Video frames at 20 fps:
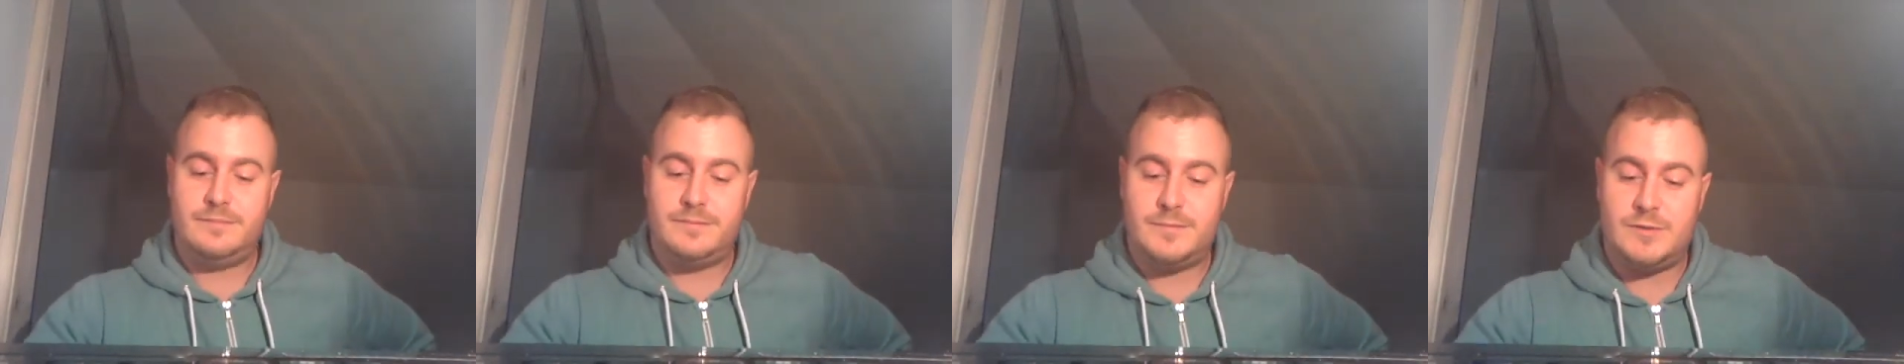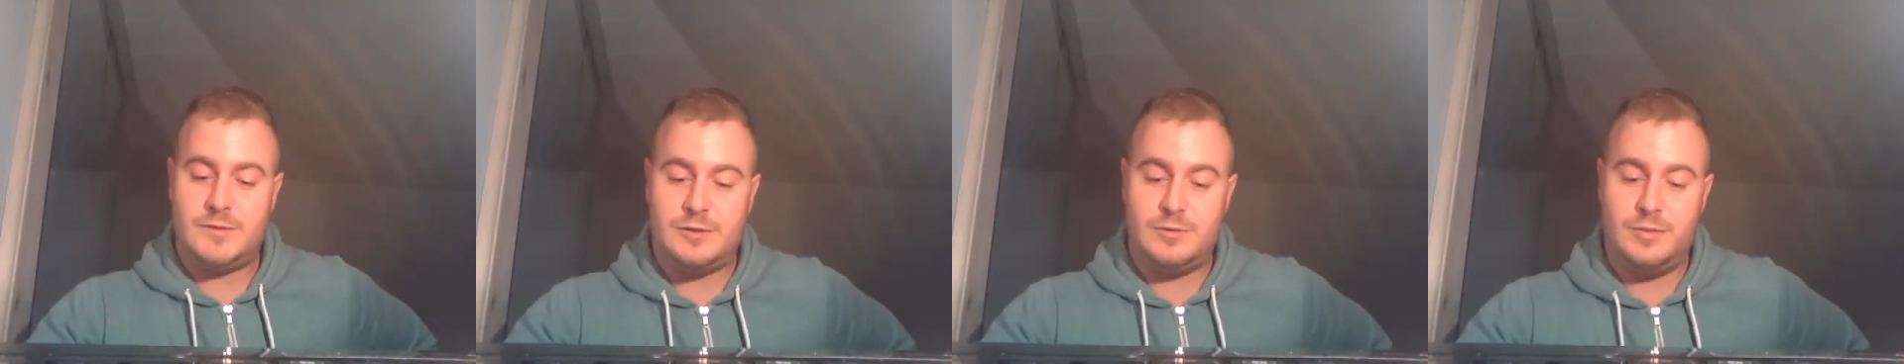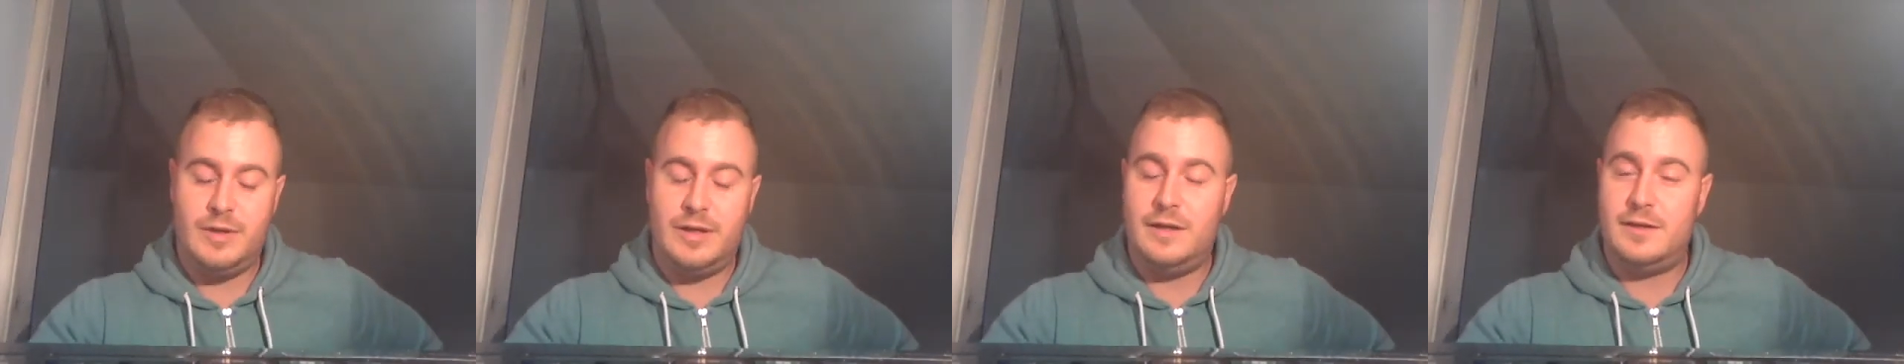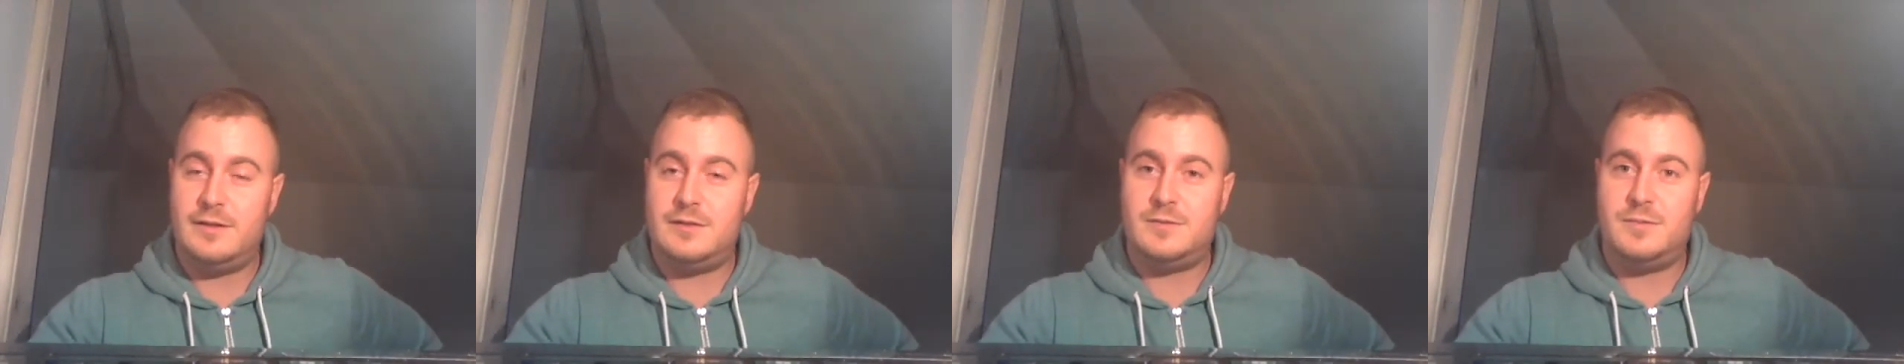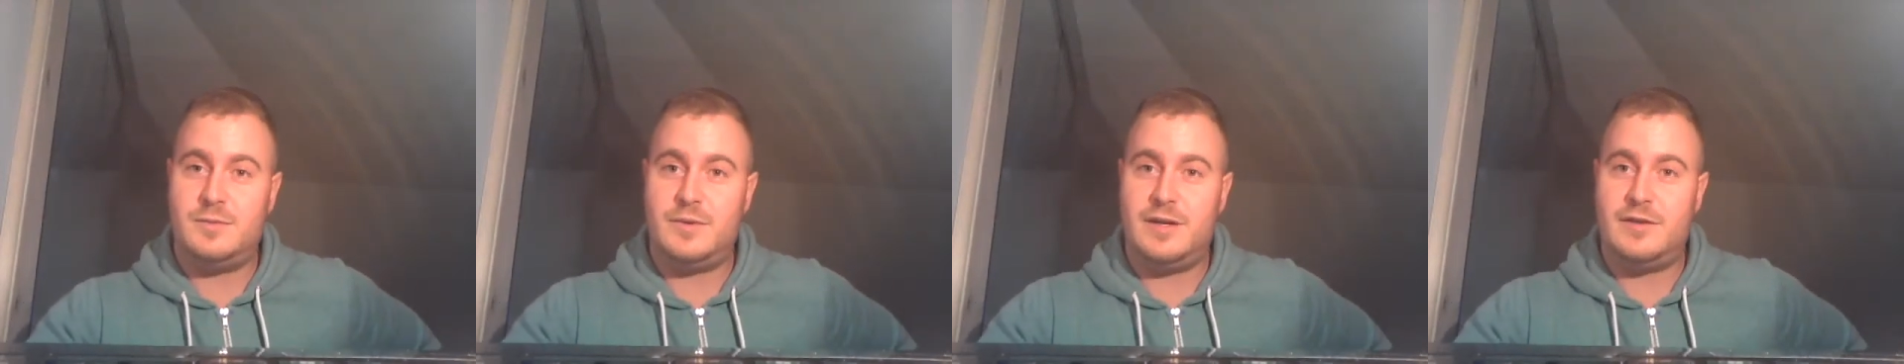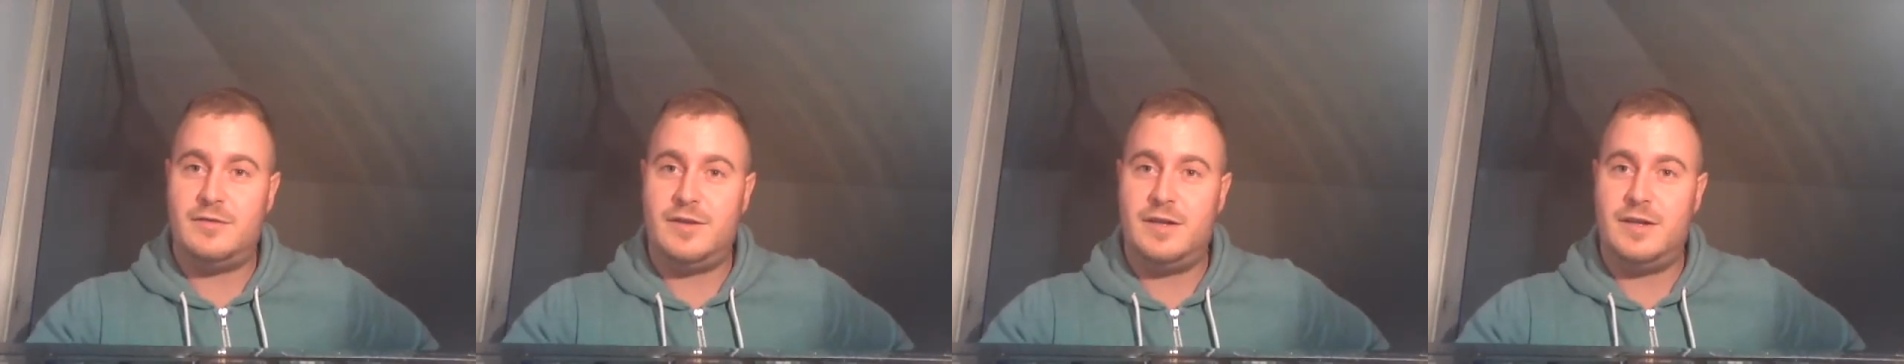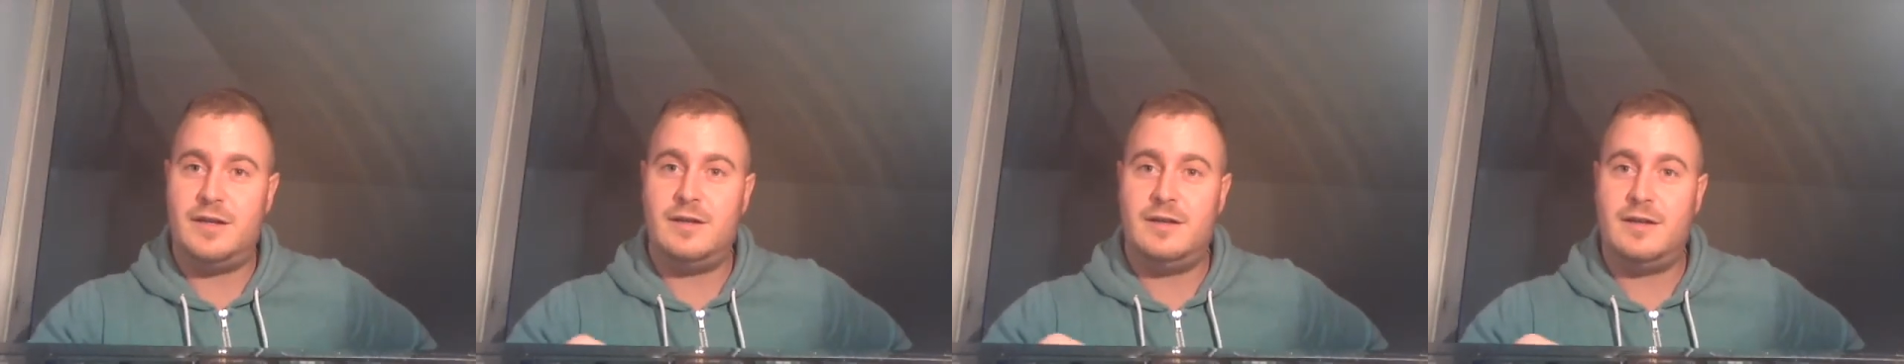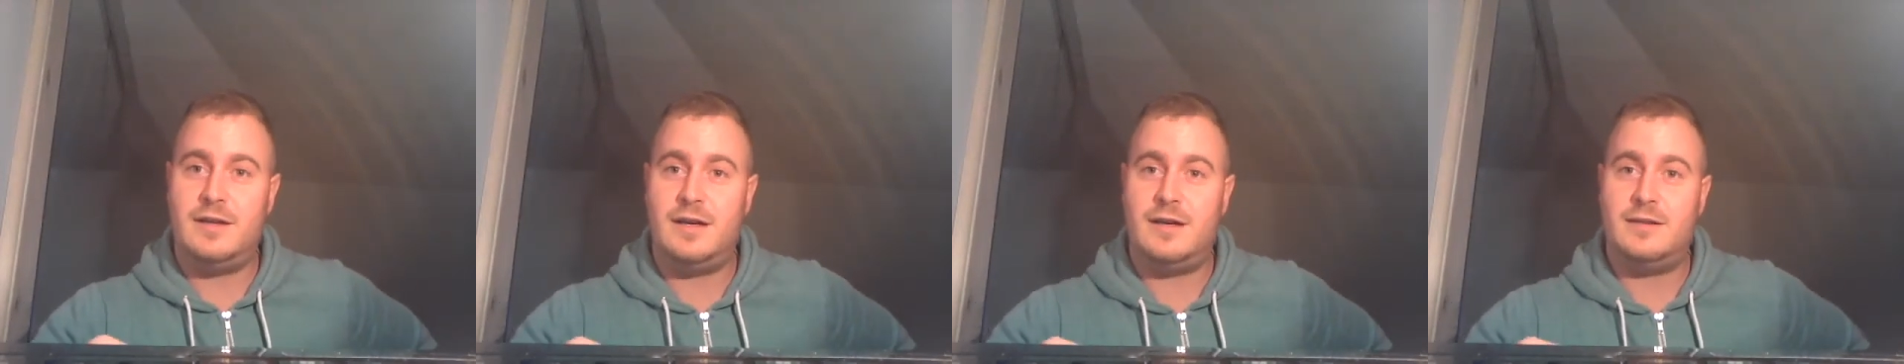Sweetest one I've
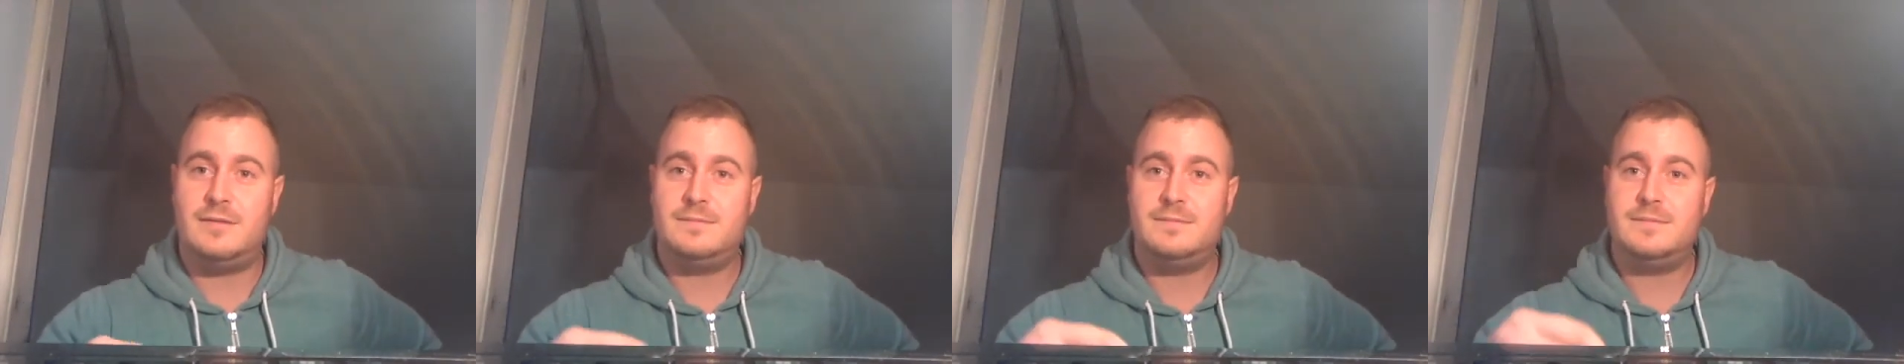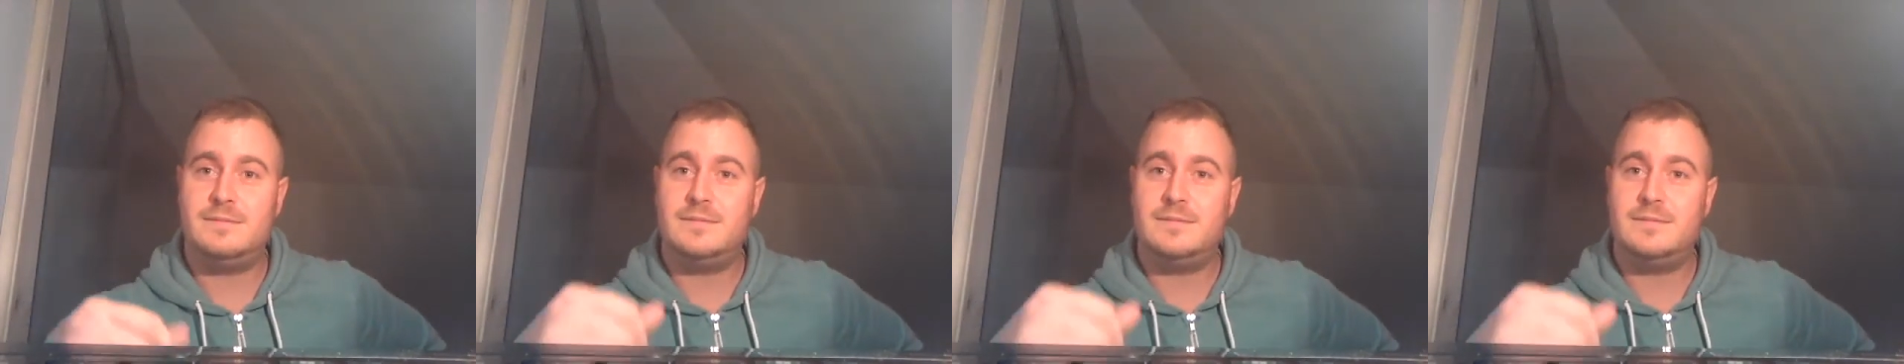eaten yet.